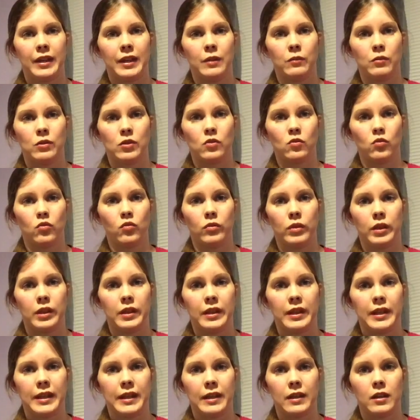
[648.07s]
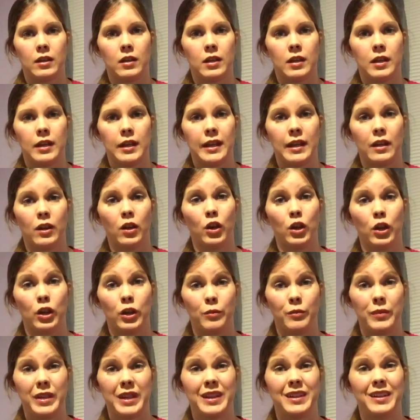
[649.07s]
it hurt
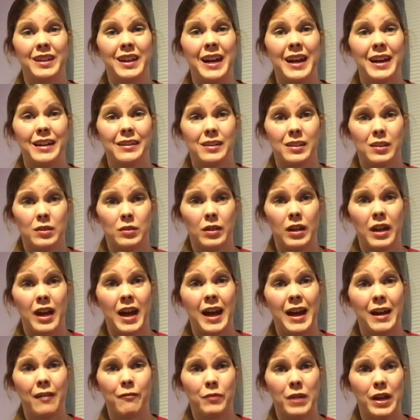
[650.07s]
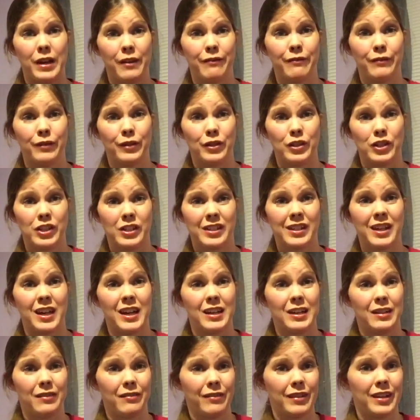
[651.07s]
me a lot to have my foot just
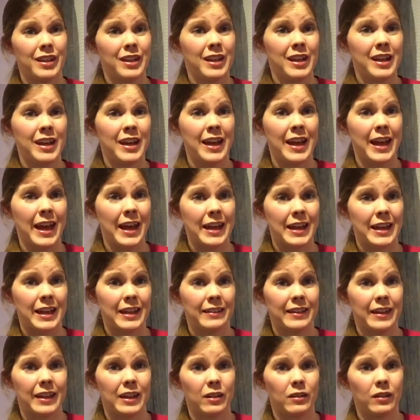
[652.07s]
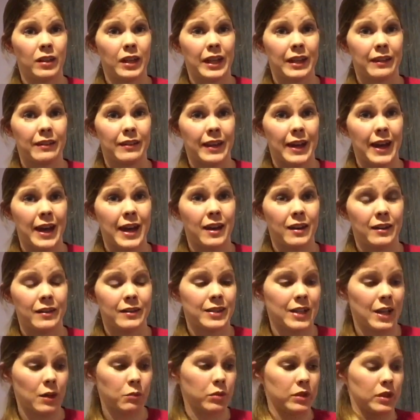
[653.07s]
kind of hanging there like that on
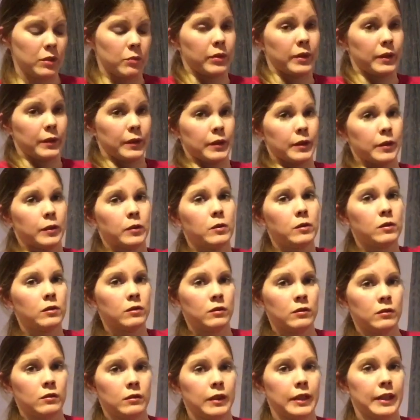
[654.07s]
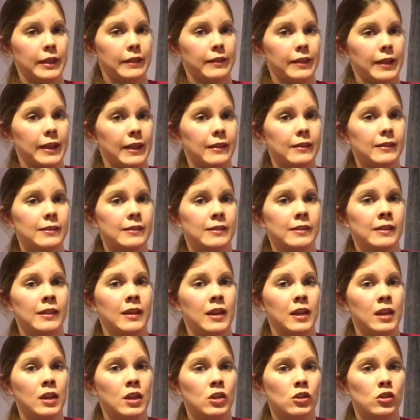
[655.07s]
top of the pillow, like this.
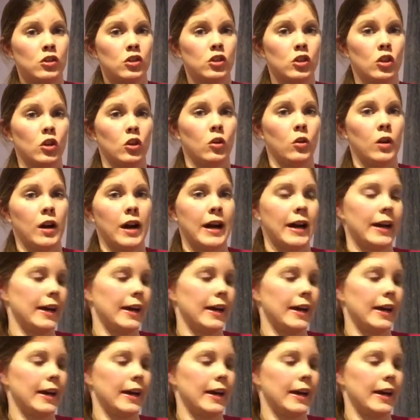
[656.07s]
So